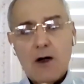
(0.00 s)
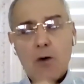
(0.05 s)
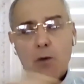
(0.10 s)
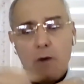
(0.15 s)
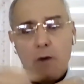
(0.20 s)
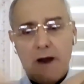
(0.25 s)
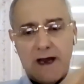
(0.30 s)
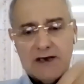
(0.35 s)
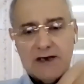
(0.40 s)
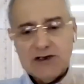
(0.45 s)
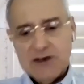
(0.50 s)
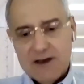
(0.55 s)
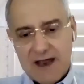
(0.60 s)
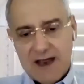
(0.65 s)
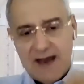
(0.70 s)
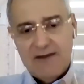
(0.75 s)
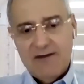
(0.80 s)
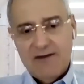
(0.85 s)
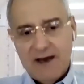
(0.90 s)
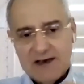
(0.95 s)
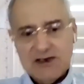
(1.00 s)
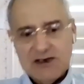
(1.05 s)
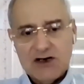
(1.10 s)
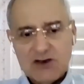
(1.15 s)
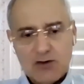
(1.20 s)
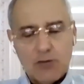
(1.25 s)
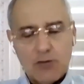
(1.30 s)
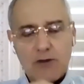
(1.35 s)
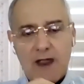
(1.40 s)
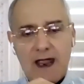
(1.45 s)
which they teach
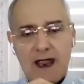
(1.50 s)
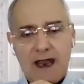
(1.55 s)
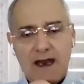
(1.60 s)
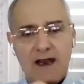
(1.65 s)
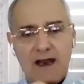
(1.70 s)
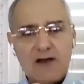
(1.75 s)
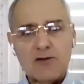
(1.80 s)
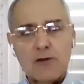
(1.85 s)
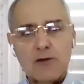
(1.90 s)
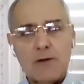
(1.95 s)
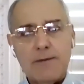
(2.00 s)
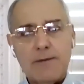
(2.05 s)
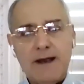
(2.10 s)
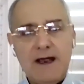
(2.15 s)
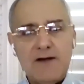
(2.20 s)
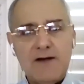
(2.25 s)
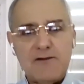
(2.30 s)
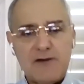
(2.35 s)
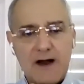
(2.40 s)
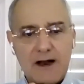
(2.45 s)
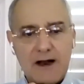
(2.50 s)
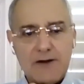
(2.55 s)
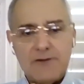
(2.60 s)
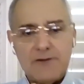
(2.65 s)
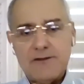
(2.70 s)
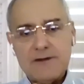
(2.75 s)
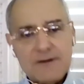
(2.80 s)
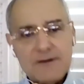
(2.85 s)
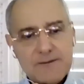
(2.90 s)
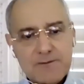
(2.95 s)
us today, it will be invalid.
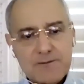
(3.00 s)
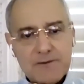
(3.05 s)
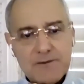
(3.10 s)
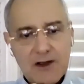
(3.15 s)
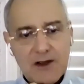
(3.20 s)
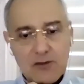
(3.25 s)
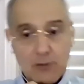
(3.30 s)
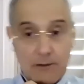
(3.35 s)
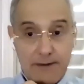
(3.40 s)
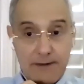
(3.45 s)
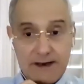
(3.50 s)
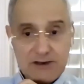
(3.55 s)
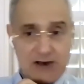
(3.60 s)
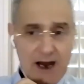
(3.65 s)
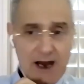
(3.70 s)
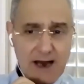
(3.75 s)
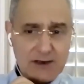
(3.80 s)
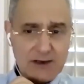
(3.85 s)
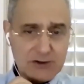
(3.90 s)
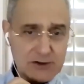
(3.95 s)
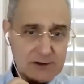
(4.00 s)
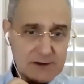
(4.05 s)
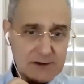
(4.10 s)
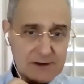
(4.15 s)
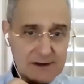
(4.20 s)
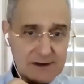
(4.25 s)
It will be changed.